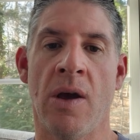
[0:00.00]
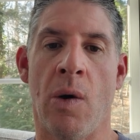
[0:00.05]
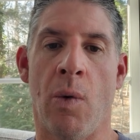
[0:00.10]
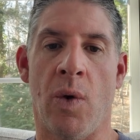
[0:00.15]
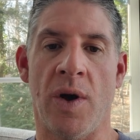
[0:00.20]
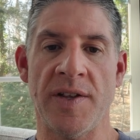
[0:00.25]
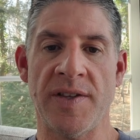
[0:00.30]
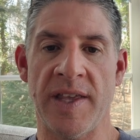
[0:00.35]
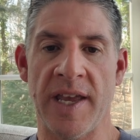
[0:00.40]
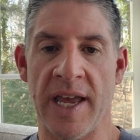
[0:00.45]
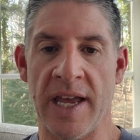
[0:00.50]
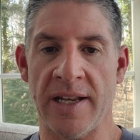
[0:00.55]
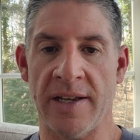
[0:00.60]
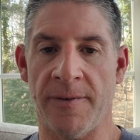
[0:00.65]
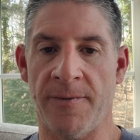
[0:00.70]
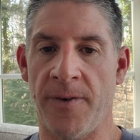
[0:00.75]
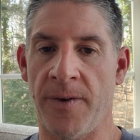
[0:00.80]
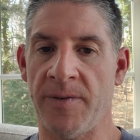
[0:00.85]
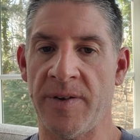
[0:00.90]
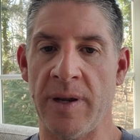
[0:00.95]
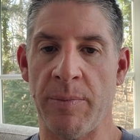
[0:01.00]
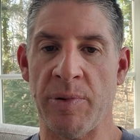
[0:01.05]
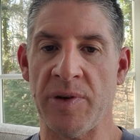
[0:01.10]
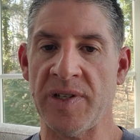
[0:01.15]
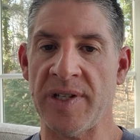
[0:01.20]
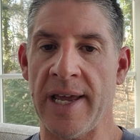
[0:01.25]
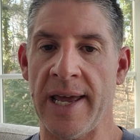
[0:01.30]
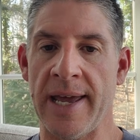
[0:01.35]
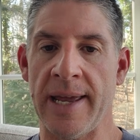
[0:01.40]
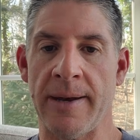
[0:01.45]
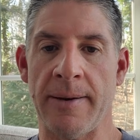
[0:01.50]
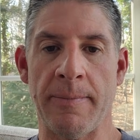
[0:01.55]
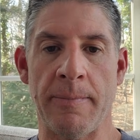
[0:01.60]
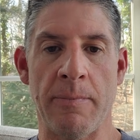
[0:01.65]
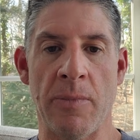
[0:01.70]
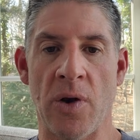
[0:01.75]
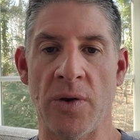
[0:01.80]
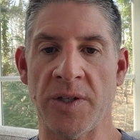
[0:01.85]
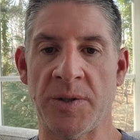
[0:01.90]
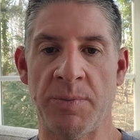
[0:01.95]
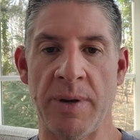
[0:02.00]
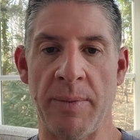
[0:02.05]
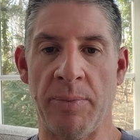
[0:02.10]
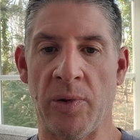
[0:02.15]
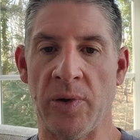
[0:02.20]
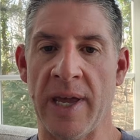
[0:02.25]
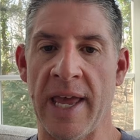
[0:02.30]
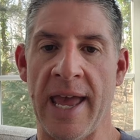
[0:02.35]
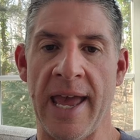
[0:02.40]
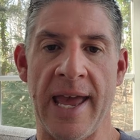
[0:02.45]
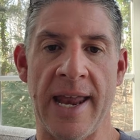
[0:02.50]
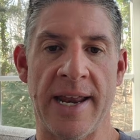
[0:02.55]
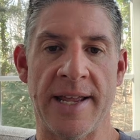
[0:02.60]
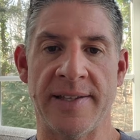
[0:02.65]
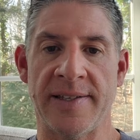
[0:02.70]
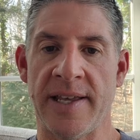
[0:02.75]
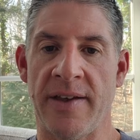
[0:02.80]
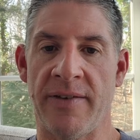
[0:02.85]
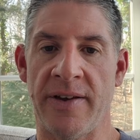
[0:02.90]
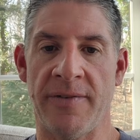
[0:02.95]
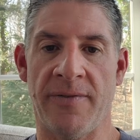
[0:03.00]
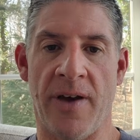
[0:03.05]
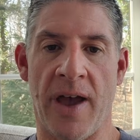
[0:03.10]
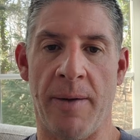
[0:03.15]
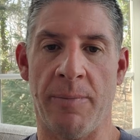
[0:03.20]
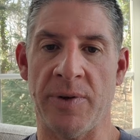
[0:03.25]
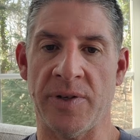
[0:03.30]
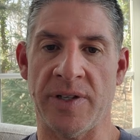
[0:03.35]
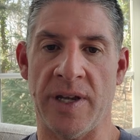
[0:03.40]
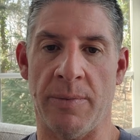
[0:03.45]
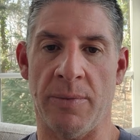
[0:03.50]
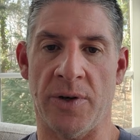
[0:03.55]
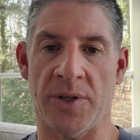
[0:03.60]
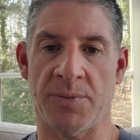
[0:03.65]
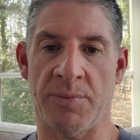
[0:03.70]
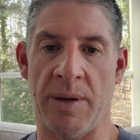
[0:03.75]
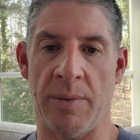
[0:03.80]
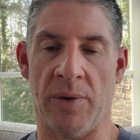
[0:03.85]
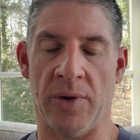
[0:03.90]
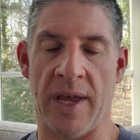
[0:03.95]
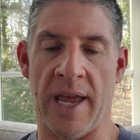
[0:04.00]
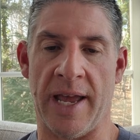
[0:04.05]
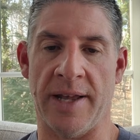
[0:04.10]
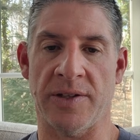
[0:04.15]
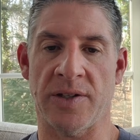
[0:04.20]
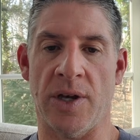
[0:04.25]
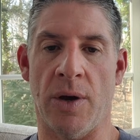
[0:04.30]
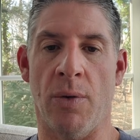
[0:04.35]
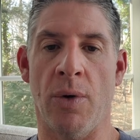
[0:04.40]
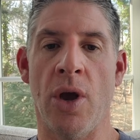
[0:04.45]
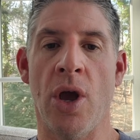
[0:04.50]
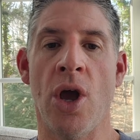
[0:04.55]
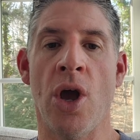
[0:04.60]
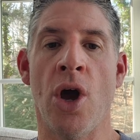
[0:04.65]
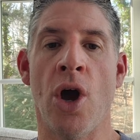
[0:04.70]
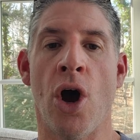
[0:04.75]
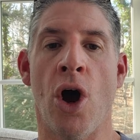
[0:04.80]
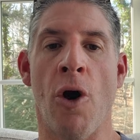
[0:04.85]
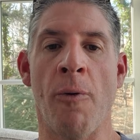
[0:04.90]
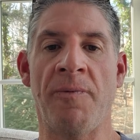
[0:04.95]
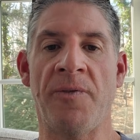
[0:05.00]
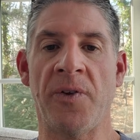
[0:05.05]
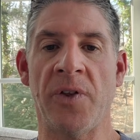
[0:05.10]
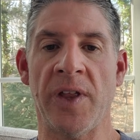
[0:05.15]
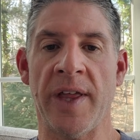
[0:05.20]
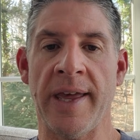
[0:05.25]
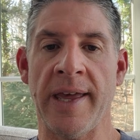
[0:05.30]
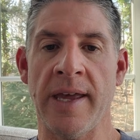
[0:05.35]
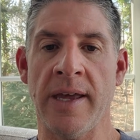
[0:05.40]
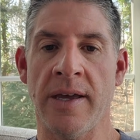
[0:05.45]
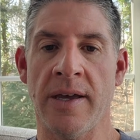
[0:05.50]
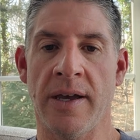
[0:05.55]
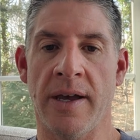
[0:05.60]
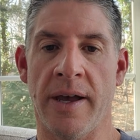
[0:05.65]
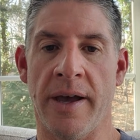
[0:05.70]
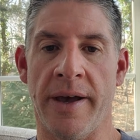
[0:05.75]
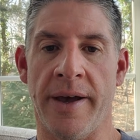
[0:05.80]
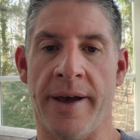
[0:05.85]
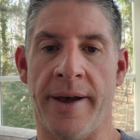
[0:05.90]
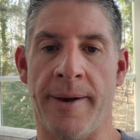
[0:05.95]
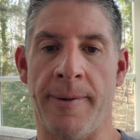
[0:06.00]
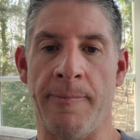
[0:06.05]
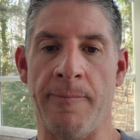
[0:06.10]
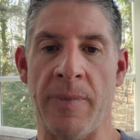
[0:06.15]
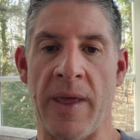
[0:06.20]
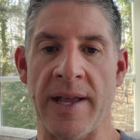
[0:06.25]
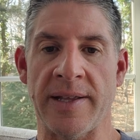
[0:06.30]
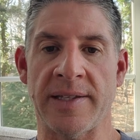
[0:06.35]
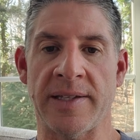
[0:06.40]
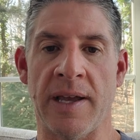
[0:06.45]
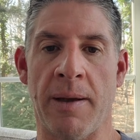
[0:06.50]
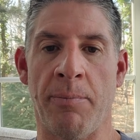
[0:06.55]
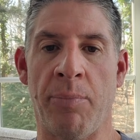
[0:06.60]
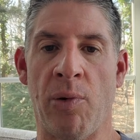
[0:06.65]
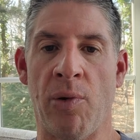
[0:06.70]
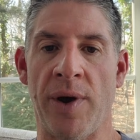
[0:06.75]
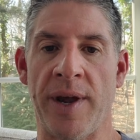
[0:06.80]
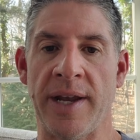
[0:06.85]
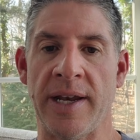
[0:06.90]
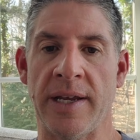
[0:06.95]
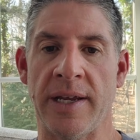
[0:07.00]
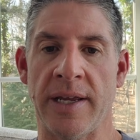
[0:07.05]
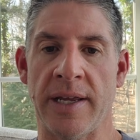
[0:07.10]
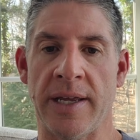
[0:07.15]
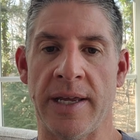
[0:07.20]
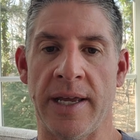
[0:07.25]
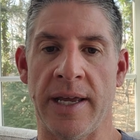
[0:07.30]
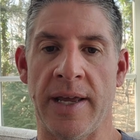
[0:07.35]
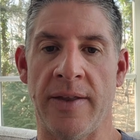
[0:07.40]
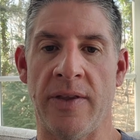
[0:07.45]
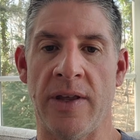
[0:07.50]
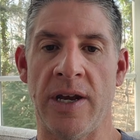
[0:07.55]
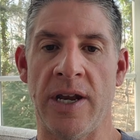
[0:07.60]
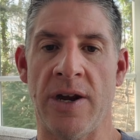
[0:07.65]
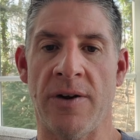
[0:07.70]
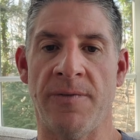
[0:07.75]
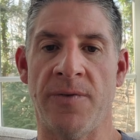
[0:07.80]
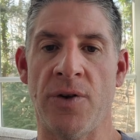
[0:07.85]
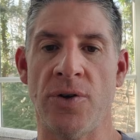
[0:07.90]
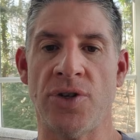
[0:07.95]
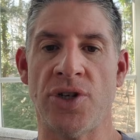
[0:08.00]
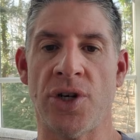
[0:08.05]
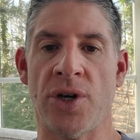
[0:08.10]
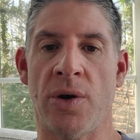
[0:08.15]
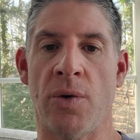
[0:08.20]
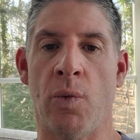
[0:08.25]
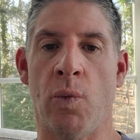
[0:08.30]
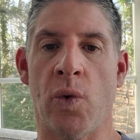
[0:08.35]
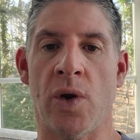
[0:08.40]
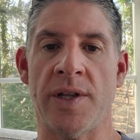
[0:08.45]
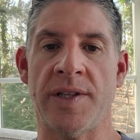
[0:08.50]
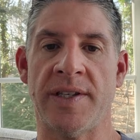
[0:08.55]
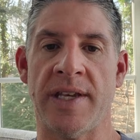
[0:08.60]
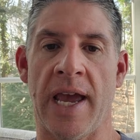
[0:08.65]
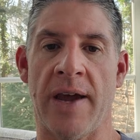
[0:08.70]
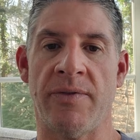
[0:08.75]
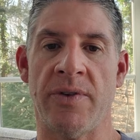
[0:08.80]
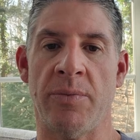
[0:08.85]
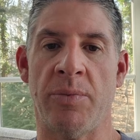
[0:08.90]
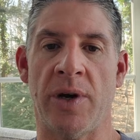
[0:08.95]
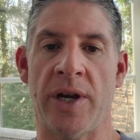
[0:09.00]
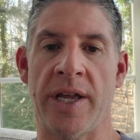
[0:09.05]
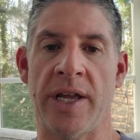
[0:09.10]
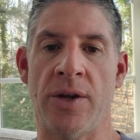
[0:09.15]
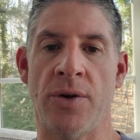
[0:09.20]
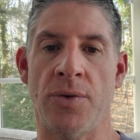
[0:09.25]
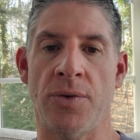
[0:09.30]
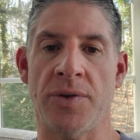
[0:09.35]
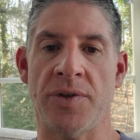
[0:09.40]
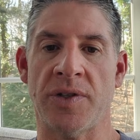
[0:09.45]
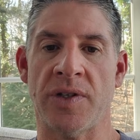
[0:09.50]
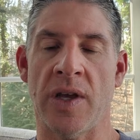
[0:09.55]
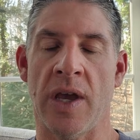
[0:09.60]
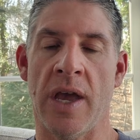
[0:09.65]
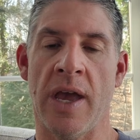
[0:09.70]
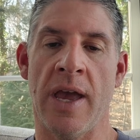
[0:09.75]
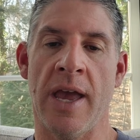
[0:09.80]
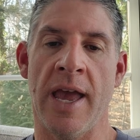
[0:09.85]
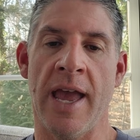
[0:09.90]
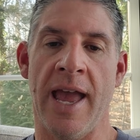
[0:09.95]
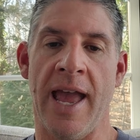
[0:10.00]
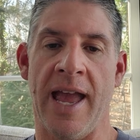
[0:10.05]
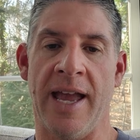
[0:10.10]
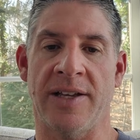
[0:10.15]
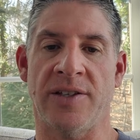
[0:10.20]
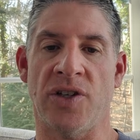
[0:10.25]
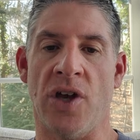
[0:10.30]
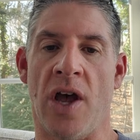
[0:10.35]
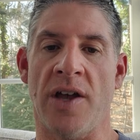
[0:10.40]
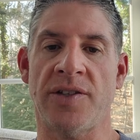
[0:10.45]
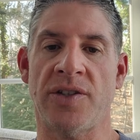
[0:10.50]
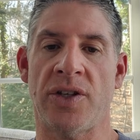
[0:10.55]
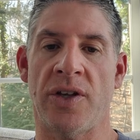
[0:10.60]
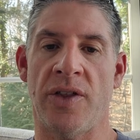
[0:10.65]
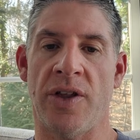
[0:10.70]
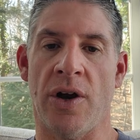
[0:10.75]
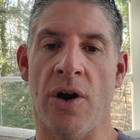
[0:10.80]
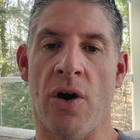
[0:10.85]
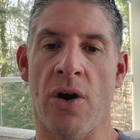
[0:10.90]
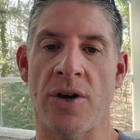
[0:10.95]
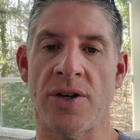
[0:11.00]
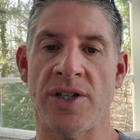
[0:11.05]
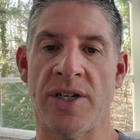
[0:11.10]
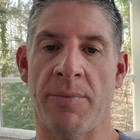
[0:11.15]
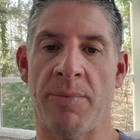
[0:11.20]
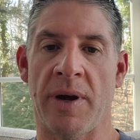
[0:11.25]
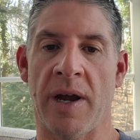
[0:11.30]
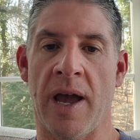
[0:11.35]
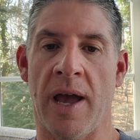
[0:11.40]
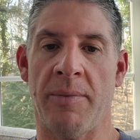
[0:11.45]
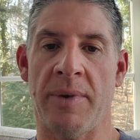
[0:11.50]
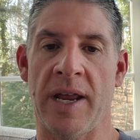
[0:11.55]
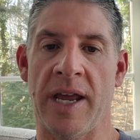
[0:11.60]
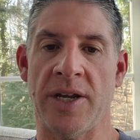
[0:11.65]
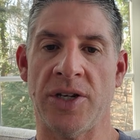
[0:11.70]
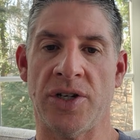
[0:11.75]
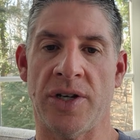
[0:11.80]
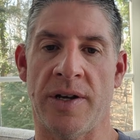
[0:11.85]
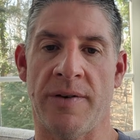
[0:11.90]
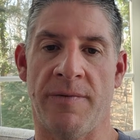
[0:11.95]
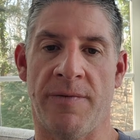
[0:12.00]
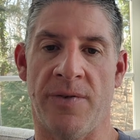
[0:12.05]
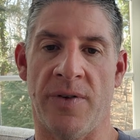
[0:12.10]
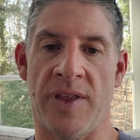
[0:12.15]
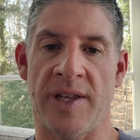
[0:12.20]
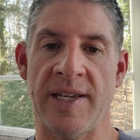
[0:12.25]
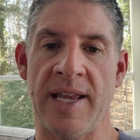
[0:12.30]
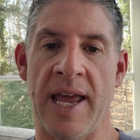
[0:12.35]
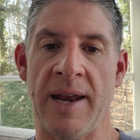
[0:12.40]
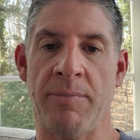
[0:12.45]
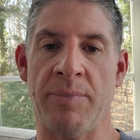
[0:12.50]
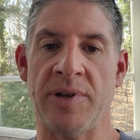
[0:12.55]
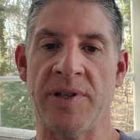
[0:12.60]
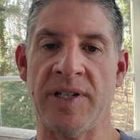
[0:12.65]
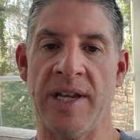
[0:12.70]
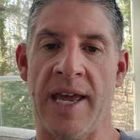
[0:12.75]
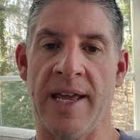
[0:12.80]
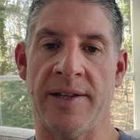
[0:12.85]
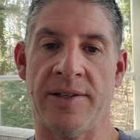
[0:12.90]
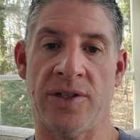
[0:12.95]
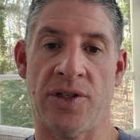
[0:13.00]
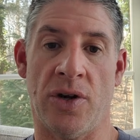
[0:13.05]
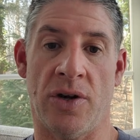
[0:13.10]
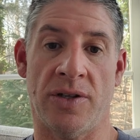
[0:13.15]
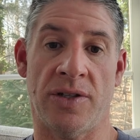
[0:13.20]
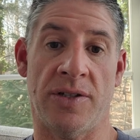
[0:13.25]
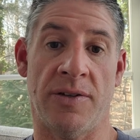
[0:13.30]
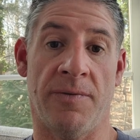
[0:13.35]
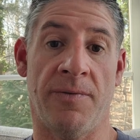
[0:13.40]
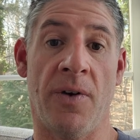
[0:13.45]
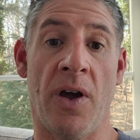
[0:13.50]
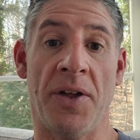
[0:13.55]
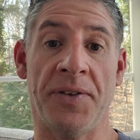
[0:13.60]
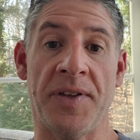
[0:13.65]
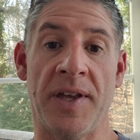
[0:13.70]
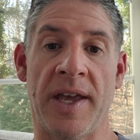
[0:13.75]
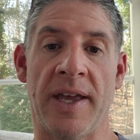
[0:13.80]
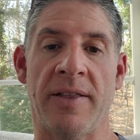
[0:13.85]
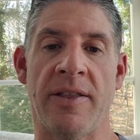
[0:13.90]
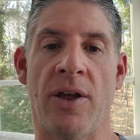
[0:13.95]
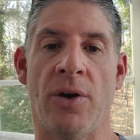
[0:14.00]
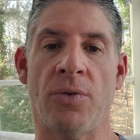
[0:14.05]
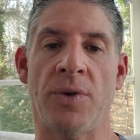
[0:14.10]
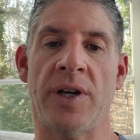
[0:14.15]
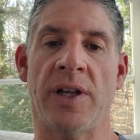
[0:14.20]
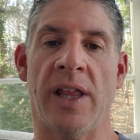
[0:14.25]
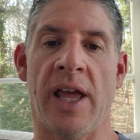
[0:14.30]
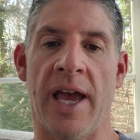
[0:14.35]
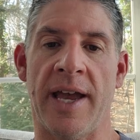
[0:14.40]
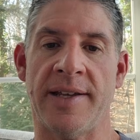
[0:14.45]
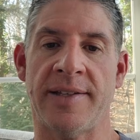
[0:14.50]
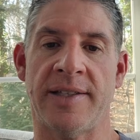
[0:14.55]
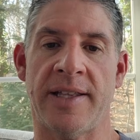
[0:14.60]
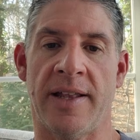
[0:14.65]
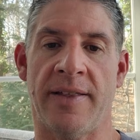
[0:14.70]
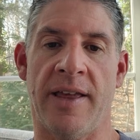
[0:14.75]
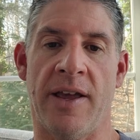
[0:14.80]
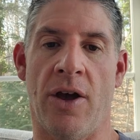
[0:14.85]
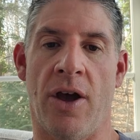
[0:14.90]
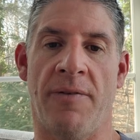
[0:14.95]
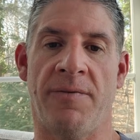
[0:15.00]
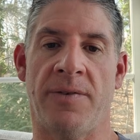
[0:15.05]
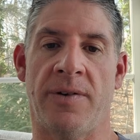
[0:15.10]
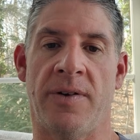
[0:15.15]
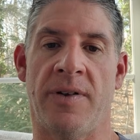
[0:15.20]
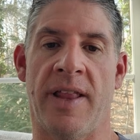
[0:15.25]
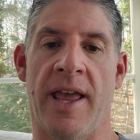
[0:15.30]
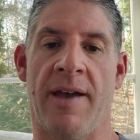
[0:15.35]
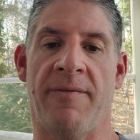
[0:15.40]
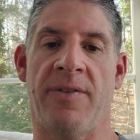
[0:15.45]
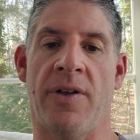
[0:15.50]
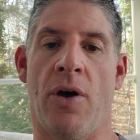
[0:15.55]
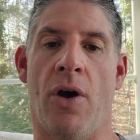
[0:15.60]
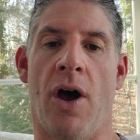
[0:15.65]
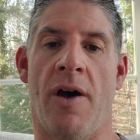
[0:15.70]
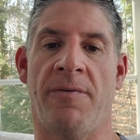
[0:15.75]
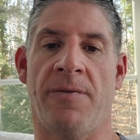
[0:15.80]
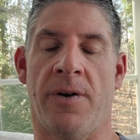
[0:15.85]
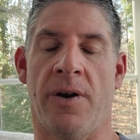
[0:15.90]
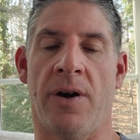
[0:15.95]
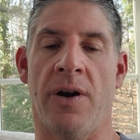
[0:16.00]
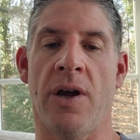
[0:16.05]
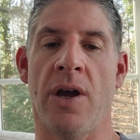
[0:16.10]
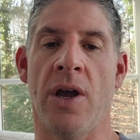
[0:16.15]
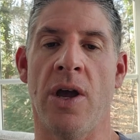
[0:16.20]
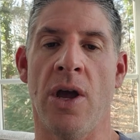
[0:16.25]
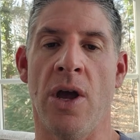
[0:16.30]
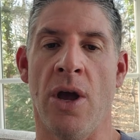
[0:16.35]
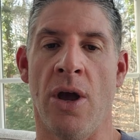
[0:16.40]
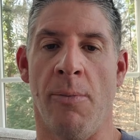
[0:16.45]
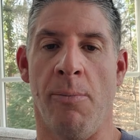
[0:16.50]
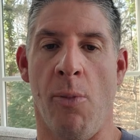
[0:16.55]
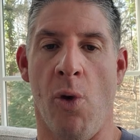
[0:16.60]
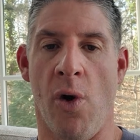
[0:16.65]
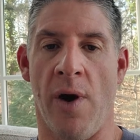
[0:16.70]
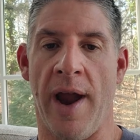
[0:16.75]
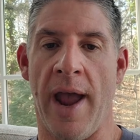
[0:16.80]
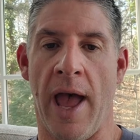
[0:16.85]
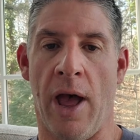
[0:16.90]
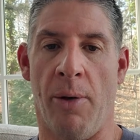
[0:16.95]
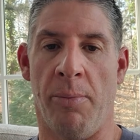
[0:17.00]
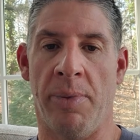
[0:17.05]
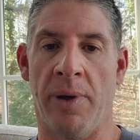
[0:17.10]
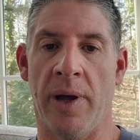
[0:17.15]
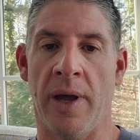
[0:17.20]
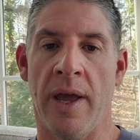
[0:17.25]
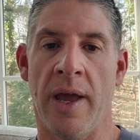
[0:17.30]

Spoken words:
Once they get to 50%, most people can, and 75%, most people can. So hopefully at some point in the near future, once everybody who's exhausted their hardship accommodation for the 10% starts defaulting, they'll realize that they have to offer more help.